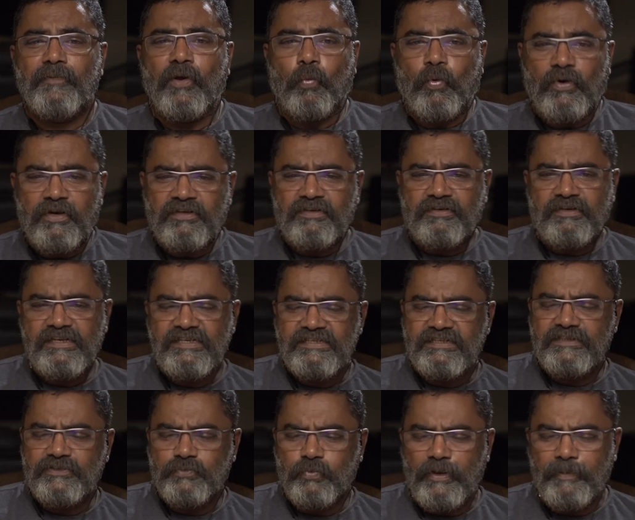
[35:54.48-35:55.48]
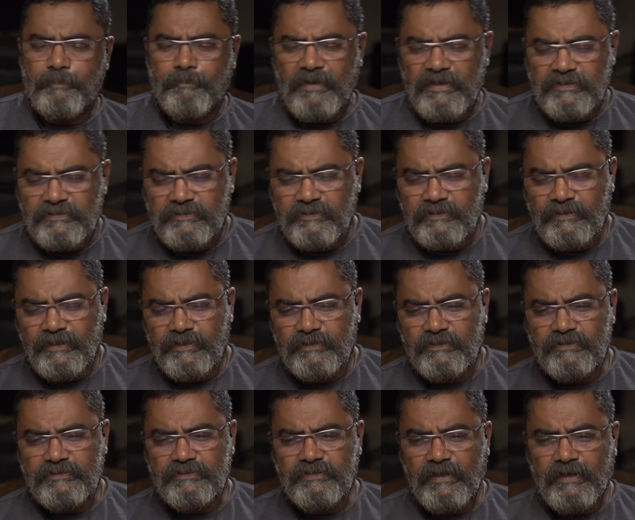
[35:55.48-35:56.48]
One of the reasons why master take
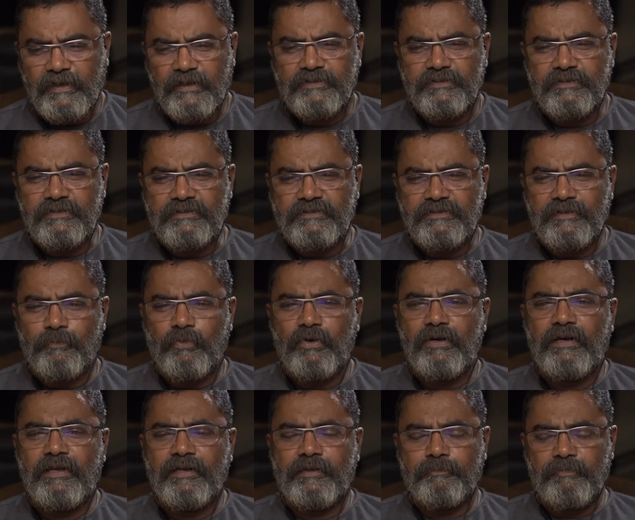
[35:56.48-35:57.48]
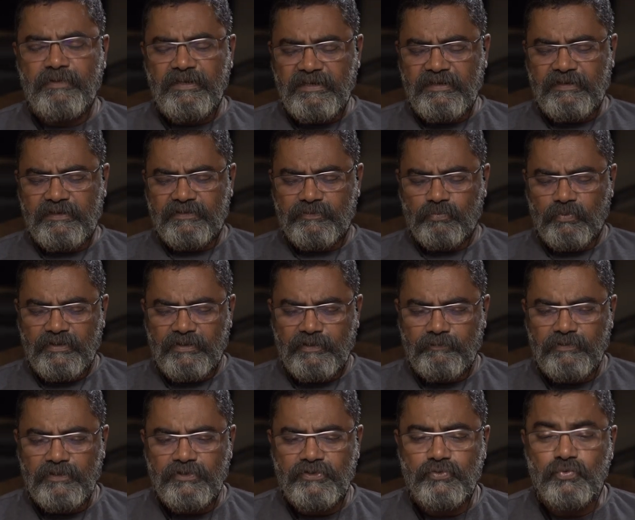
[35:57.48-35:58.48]
this direction is someone like me is what they
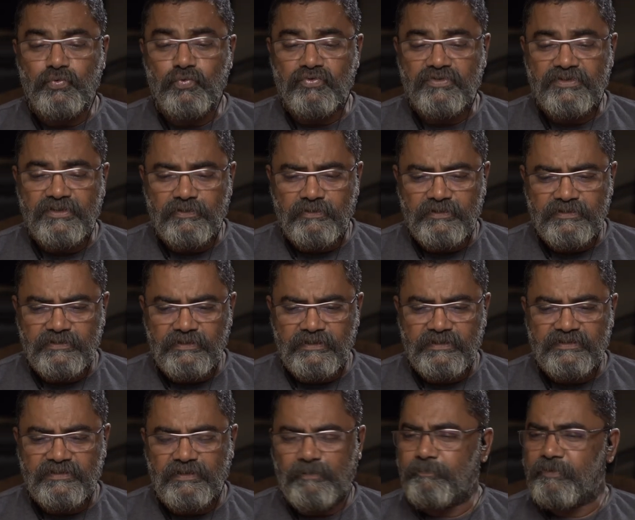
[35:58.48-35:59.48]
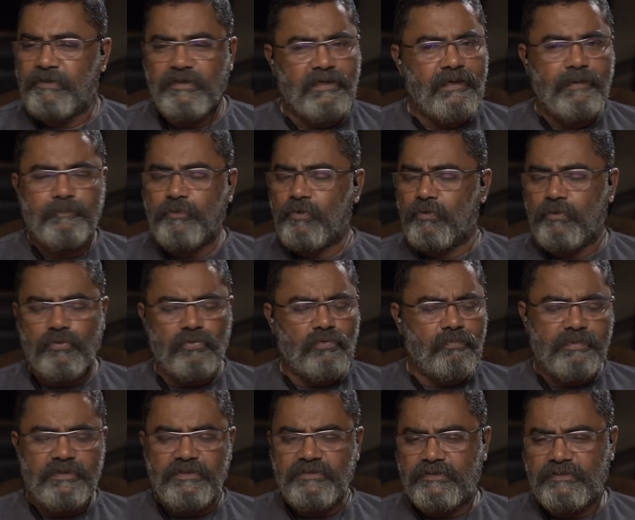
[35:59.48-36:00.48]
will use, you know, as an example. And I'm not
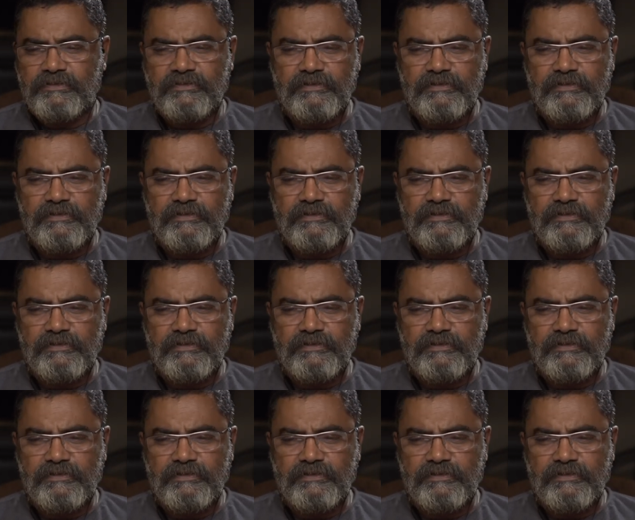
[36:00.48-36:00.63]
nobody's